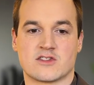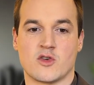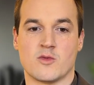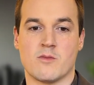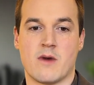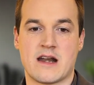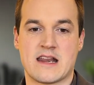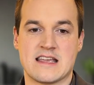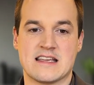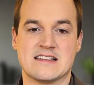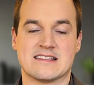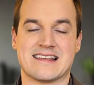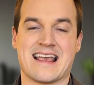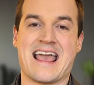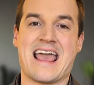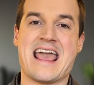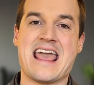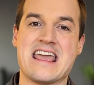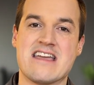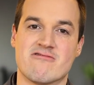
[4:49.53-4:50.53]
So money is
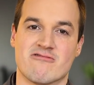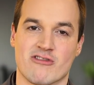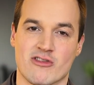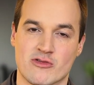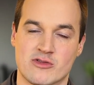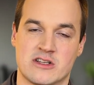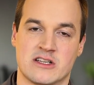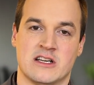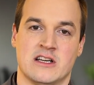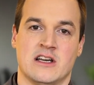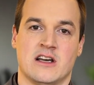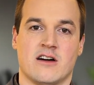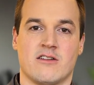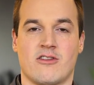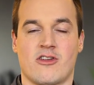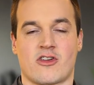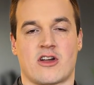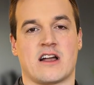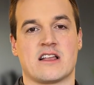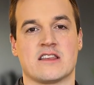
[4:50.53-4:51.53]
a root of
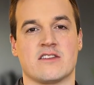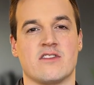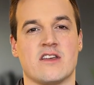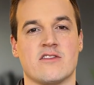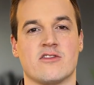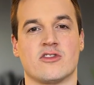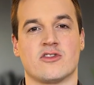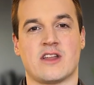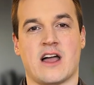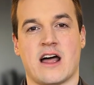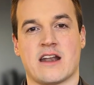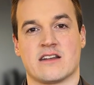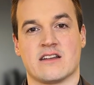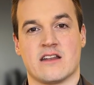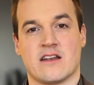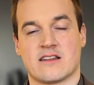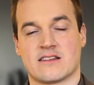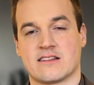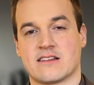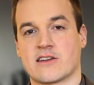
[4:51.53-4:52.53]
all kinds of evil, not
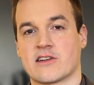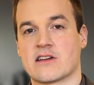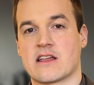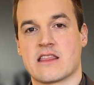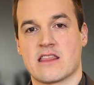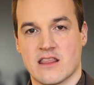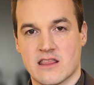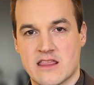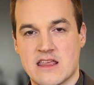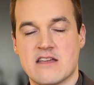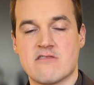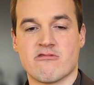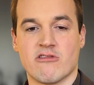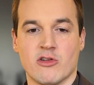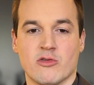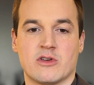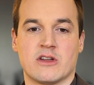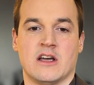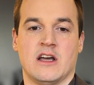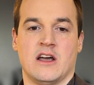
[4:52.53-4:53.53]
necessarily the
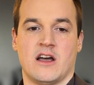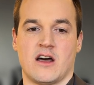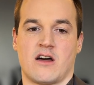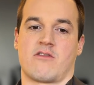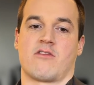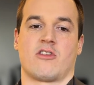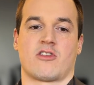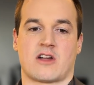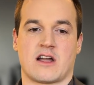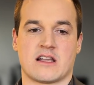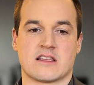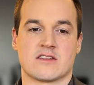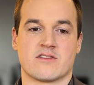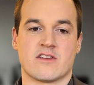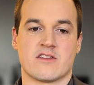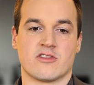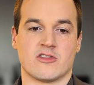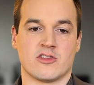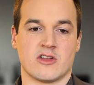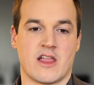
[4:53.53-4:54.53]
root of all kinds of
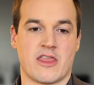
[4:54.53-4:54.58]
evil.